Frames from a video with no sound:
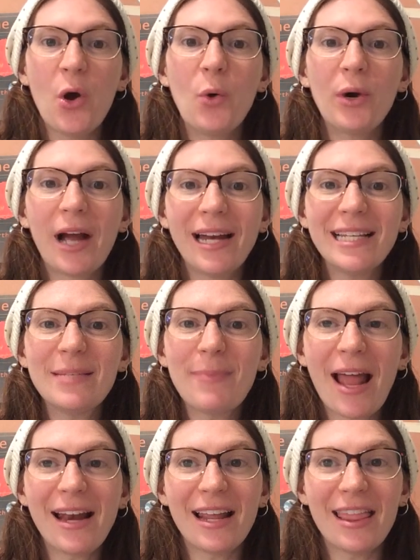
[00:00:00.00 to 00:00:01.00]
We're going to
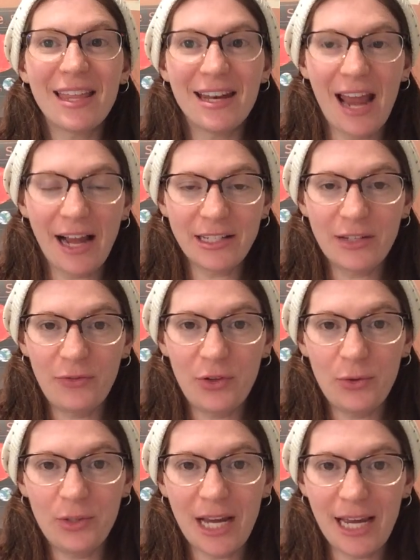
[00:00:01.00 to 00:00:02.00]
spend the next
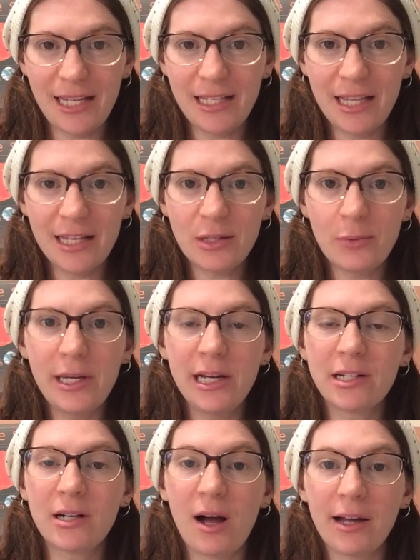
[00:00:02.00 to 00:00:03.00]
few days this week
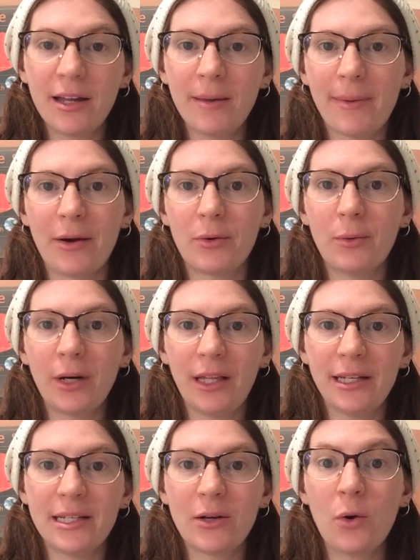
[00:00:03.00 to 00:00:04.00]
talking about a
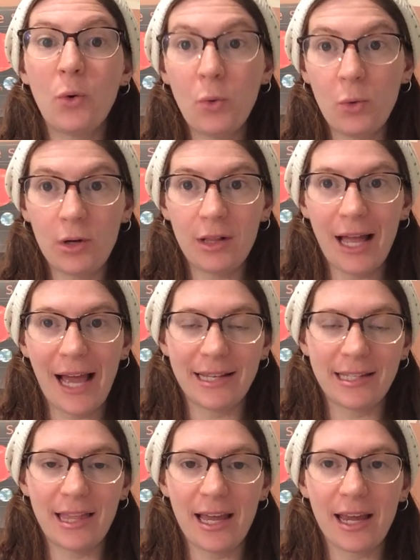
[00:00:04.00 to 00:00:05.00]
really cool
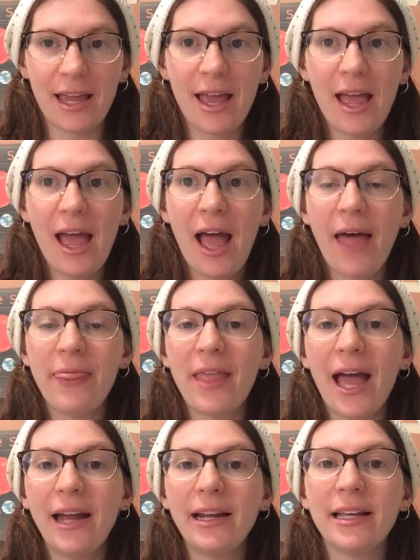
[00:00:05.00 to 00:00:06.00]
S thing, and
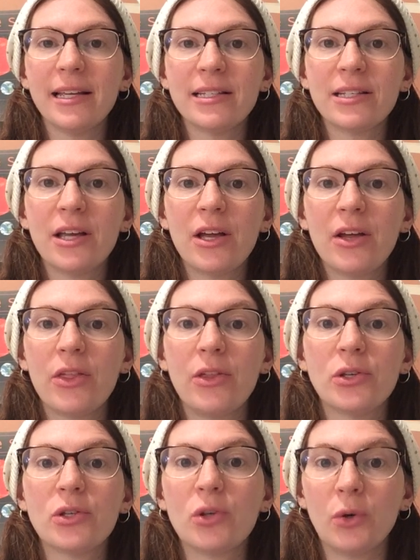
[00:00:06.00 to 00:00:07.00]
that is the
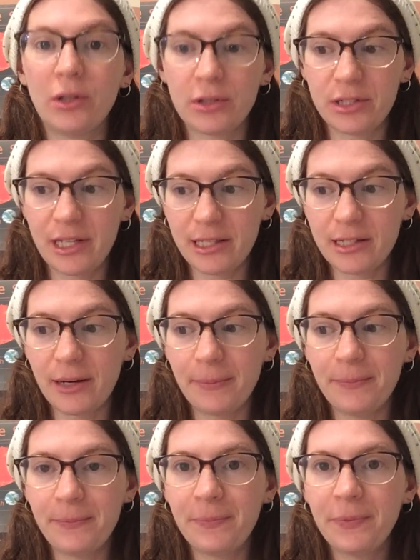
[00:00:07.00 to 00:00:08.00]
solar system.